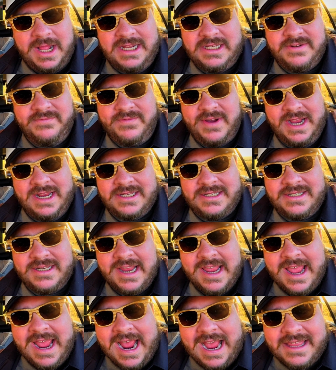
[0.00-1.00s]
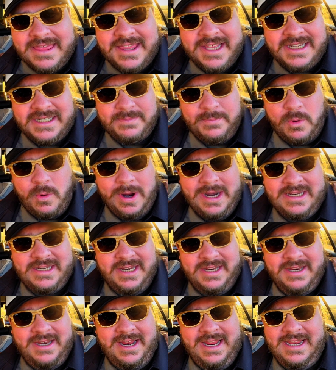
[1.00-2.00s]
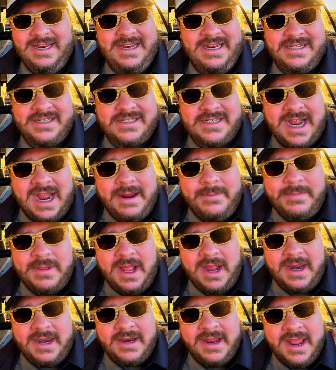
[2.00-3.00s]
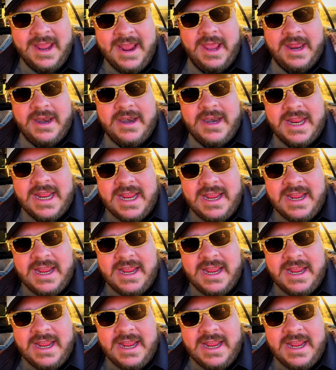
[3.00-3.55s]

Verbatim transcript: plot device at this point in Indy's timeline and an